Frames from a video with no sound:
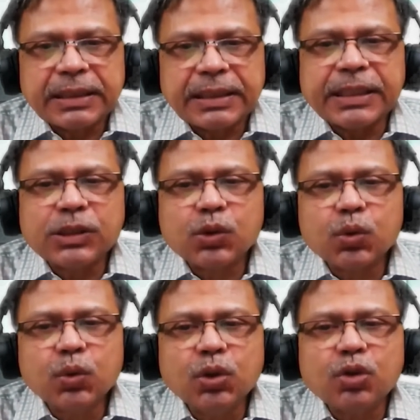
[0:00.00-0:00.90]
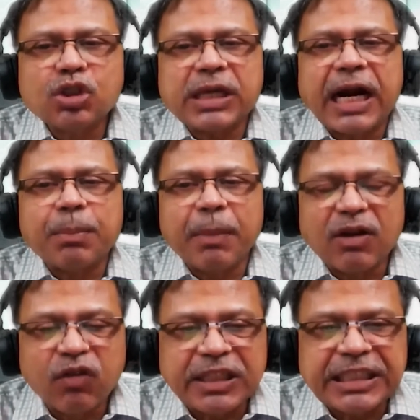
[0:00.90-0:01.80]
then soon you start
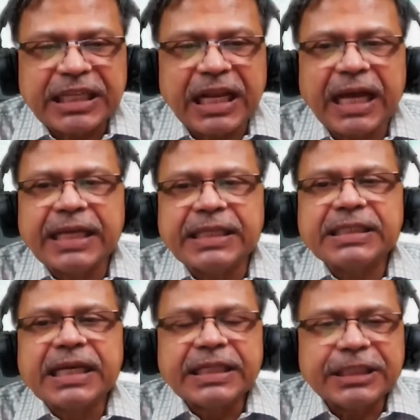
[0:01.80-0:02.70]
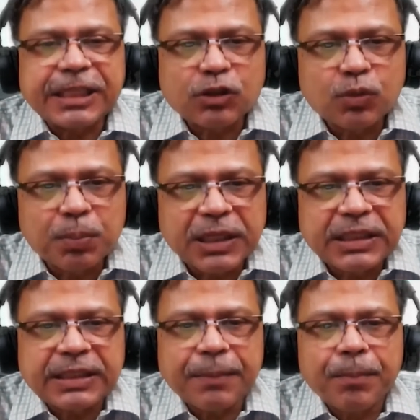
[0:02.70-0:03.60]
manufacturing lies just to
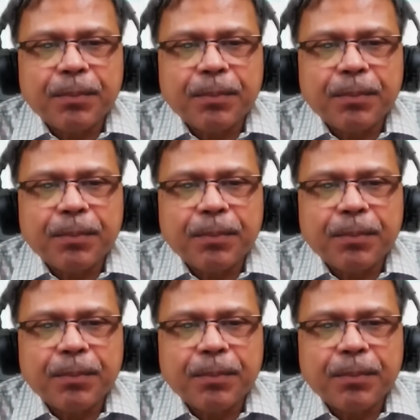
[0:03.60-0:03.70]
please them.